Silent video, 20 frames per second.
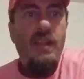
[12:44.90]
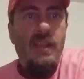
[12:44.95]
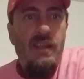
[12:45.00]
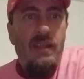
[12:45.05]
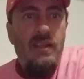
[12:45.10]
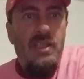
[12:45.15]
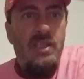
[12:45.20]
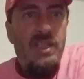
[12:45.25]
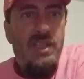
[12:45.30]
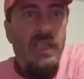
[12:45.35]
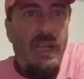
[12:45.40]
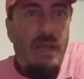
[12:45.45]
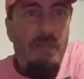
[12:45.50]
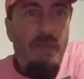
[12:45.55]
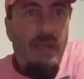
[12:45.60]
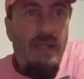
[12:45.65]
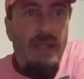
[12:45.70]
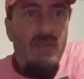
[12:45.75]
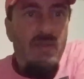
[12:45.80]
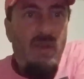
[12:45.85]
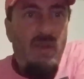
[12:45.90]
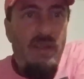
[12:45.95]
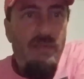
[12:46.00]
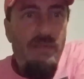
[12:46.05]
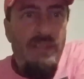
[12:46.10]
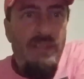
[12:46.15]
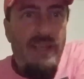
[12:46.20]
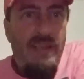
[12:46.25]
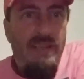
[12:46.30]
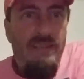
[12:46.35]
shit! I made
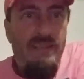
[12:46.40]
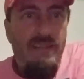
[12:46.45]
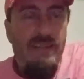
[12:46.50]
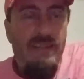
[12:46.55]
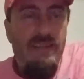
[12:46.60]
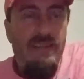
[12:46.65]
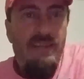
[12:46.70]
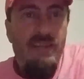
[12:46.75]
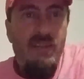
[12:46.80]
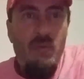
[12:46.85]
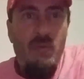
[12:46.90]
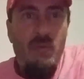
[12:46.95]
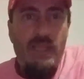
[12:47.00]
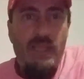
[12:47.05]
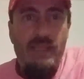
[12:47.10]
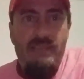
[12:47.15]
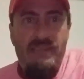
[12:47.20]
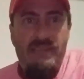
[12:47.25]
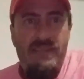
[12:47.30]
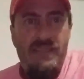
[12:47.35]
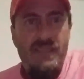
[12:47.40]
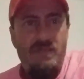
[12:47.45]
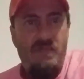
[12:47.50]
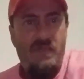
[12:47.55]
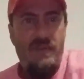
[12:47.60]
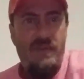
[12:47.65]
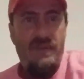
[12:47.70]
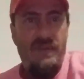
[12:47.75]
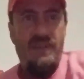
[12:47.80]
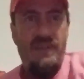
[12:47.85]
12,000 in 2 weeks. Good
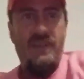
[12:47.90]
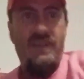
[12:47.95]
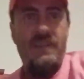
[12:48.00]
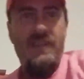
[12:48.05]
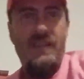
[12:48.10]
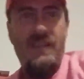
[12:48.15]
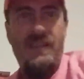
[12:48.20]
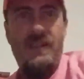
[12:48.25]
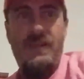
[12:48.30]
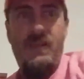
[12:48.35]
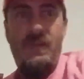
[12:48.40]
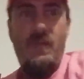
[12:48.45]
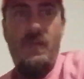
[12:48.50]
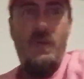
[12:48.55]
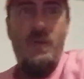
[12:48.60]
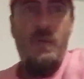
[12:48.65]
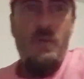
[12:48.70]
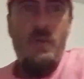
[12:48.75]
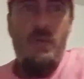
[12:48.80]
for you.